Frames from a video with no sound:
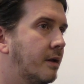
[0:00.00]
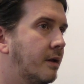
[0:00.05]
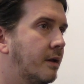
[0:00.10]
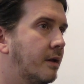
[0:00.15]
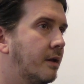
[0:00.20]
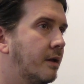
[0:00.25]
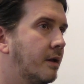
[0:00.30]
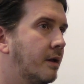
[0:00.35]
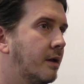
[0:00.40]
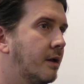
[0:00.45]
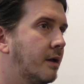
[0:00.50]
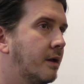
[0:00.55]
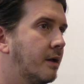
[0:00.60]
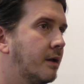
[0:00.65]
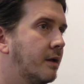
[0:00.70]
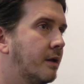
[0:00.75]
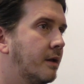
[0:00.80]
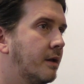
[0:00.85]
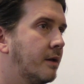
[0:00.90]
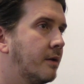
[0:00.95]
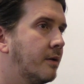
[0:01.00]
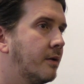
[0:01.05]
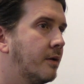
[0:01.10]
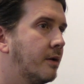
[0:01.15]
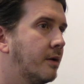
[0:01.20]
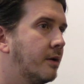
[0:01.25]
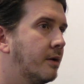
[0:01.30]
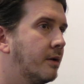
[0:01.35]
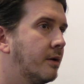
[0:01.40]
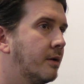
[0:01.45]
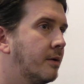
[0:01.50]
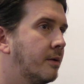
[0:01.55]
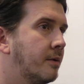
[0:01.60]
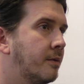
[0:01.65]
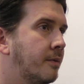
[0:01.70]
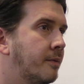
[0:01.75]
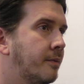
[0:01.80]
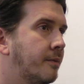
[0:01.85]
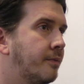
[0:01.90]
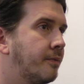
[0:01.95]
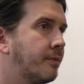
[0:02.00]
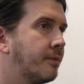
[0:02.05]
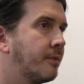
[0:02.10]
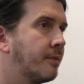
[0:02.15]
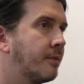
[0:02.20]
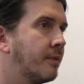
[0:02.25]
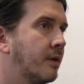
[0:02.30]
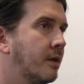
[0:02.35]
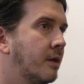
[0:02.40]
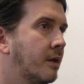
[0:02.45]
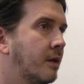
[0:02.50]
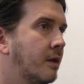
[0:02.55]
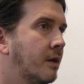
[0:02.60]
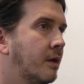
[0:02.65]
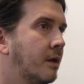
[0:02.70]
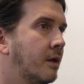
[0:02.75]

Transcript: Nobody speaks.